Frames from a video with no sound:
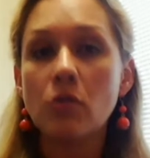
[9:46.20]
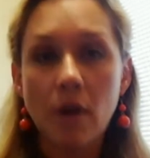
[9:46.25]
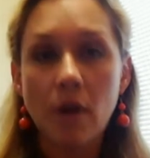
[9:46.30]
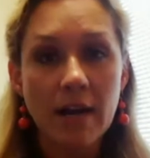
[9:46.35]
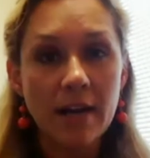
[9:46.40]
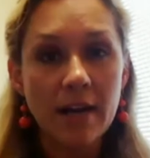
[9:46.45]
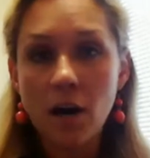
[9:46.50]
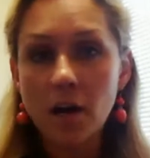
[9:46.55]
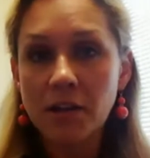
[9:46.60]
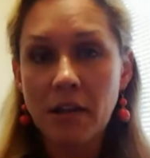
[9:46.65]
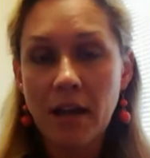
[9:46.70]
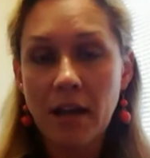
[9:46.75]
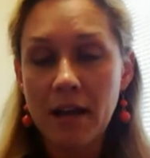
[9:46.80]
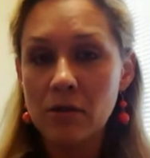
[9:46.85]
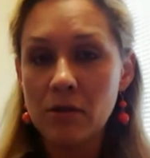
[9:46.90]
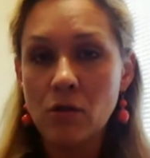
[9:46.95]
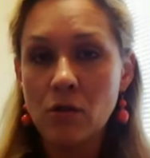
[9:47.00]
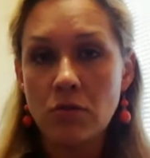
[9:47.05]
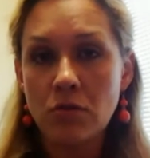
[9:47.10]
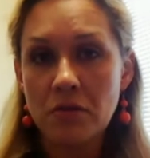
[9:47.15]
great
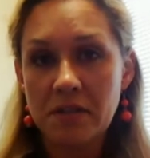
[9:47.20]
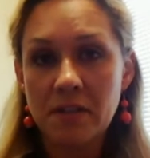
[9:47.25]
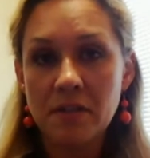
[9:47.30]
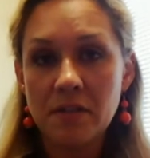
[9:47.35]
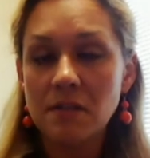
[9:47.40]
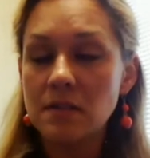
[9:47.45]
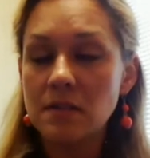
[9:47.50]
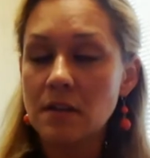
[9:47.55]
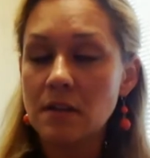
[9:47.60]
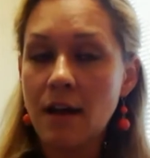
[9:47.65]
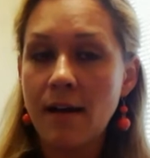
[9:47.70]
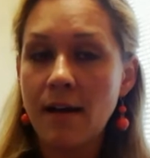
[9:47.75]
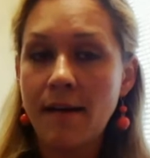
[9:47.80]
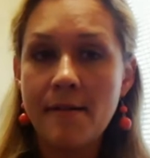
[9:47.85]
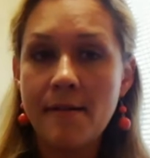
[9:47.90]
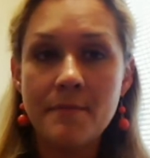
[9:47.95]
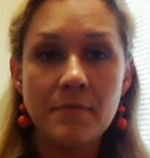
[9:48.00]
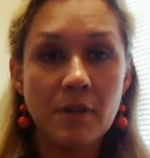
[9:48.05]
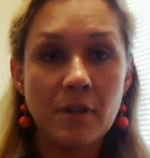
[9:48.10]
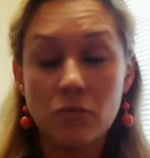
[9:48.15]
online courses.
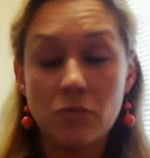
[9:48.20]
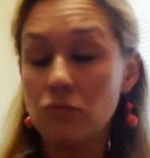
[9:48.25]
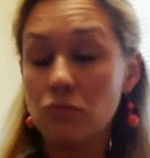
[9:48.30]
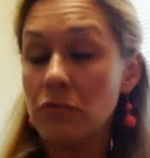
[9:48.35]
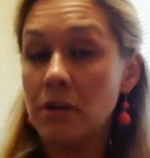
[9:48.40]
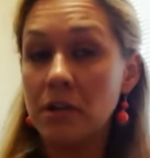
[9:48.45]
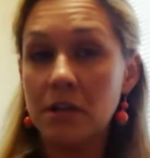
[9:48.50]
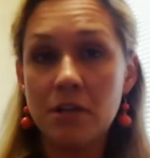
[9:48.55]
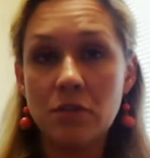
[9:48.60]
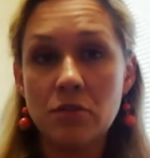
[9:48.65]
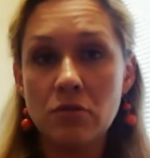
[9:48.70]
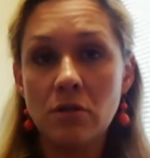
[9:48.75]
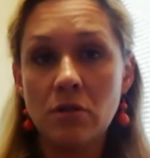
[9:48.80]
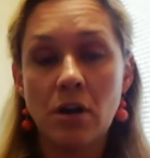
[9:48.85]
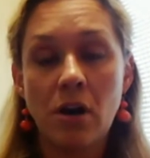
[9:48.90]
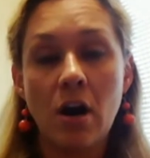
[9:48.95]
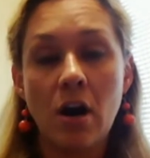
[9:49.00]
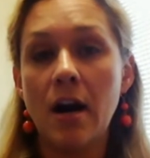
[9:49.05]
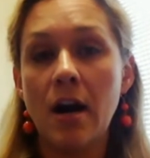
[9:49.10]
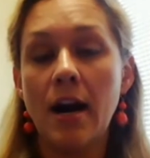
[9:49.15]
Um, there really,
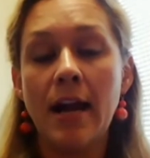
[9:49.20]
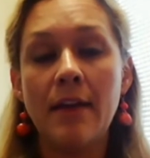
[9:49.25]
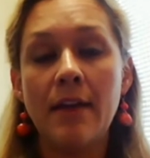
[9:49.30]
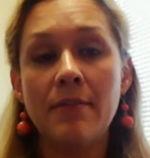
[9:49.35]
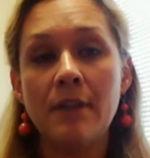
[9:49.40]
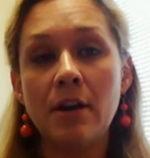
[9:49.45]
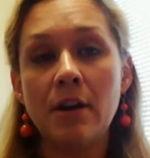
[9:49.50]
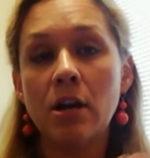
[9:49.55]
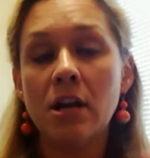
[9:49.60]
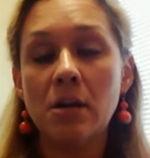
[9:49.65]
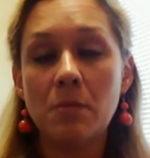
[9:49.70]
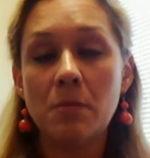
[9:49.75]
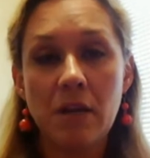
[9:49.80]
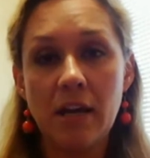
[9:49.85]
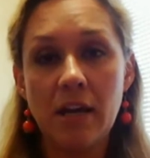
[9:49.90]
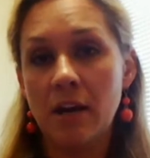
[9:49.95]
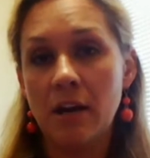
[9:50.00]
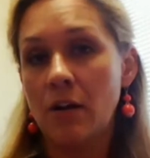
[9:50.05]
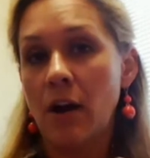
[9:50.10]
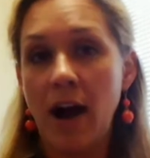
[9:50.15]
truly are, and they're going to
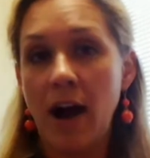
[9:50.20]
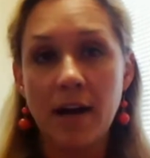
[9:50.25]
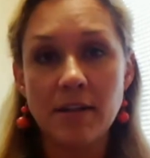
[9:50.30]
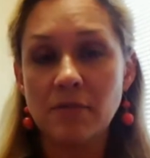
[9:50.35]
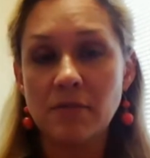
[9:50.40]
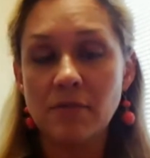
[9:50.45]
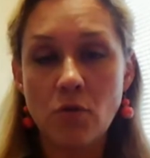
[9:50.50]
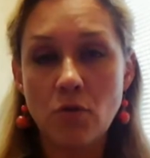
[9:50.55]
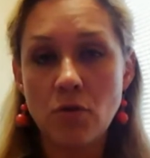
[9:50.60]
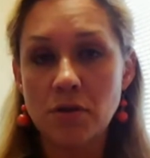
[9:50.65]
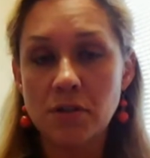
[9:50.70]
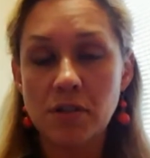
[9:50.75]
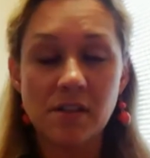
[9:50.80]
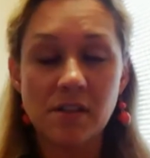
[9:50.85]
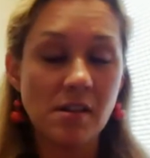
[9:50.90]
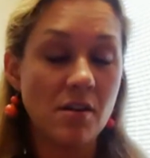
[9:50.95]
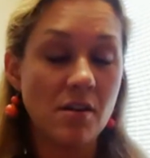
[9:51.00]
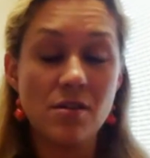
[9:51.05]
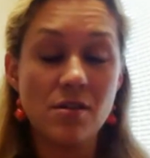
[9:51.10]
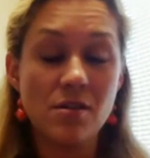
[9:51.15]
be interactive
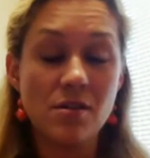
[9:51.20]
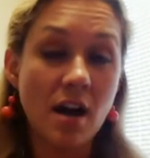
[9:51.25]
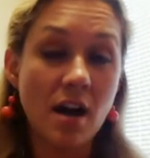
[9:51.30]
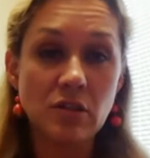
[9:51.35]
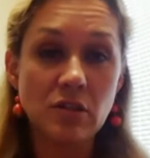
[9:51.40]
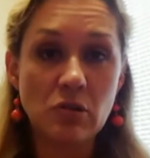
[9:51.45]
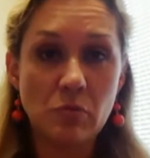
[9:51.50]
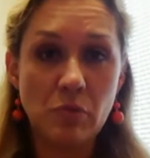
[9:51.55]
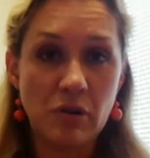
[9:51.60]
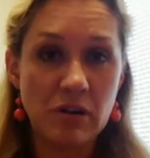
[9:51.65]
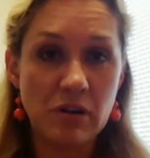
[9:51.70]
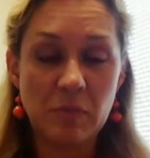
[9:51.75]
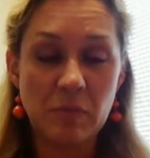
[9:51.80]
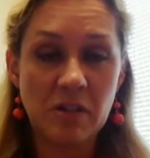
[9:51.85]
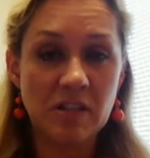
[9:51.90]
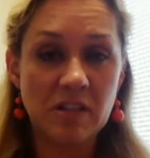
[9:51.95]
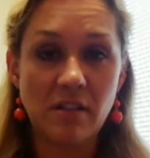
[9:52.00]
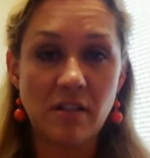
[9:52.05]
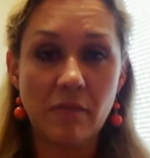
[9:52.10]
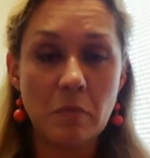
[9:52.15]
courses, and they're not super
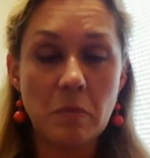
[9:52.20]
expensive.